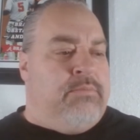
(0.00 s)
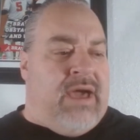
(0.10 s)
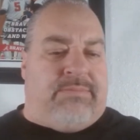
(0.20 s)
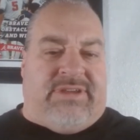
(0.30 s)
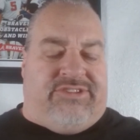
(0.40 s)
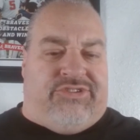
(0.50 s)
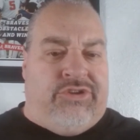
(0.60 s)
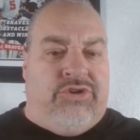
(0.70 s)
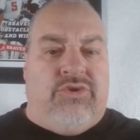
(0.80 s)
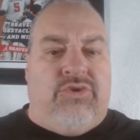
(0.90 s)
Might be
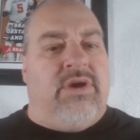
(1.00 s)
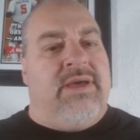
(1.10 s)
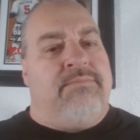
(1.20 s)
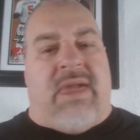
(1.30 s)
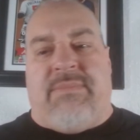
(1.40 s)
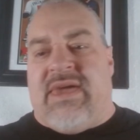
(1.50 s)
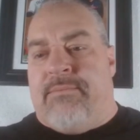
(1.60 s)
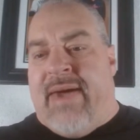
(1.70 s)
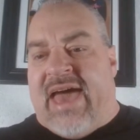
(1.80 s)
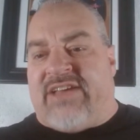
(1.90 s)
two, maybe a
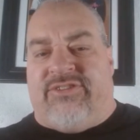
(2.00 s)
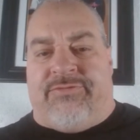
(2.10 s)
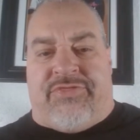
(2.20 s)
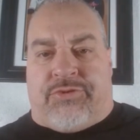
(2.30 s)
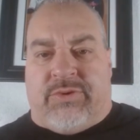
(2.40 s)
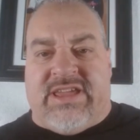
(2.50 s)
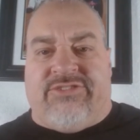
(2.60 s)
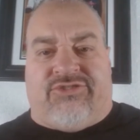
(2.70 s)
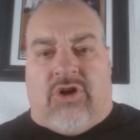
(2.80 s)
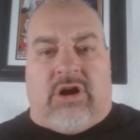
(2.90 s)
max of three
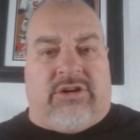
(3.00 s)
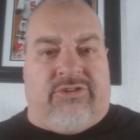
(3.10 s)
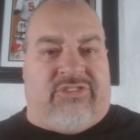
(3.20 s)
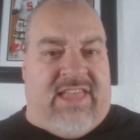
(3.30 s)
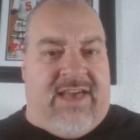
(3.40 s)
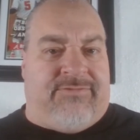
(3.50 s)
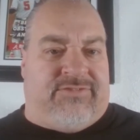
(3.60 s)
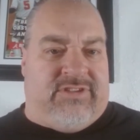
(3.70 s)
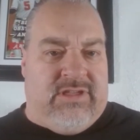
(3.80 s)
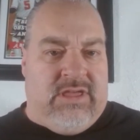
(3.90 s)
starters
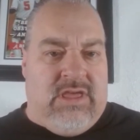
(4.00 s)
left.